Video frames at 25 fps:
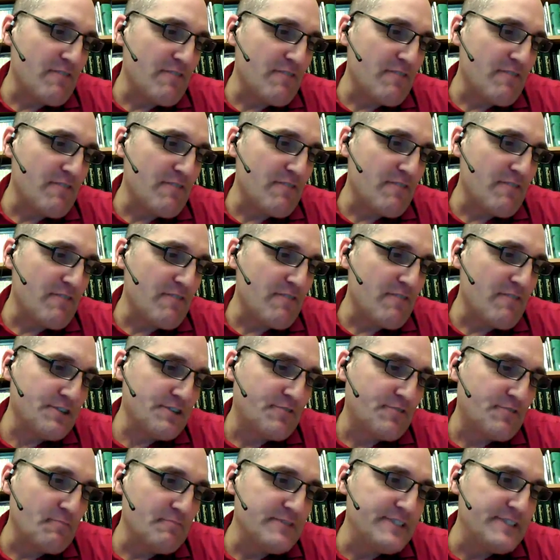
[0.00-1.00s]
one question
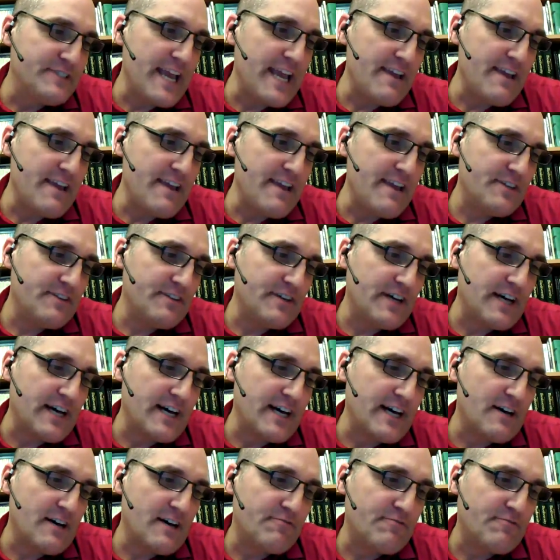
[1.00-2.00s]
from David
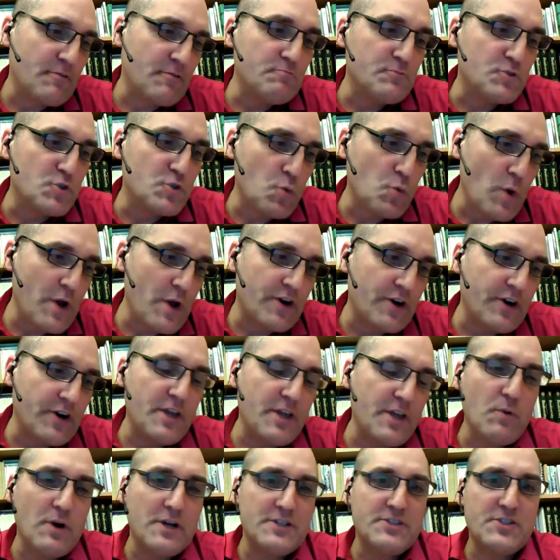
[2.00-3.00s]
uh, from Twitter.
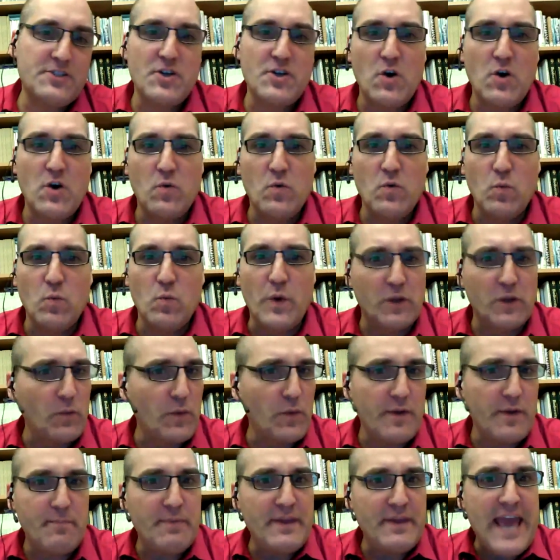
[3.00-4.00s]
He wants to know: Will
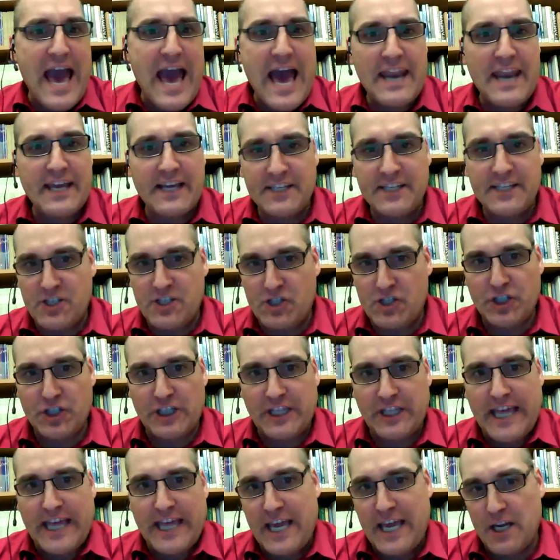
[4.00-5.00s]
we be adding
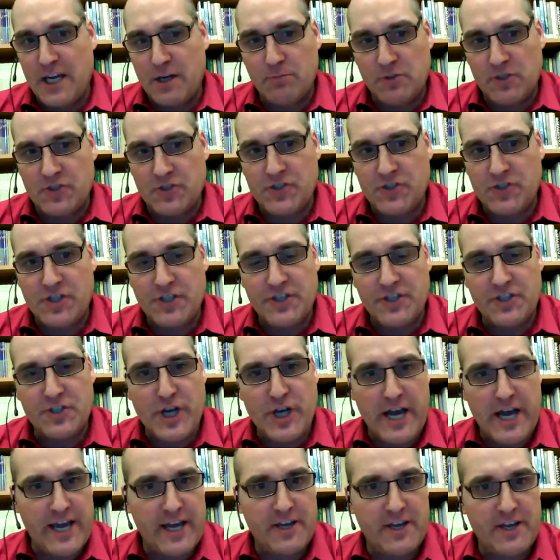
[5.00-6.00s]
additional animals to the
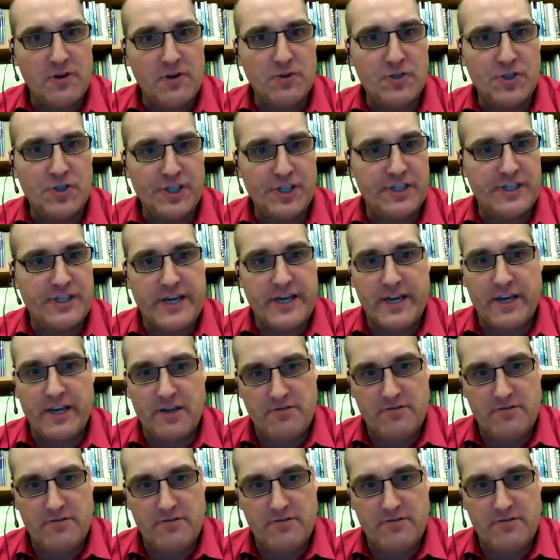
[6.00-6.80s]
giant ocean tank?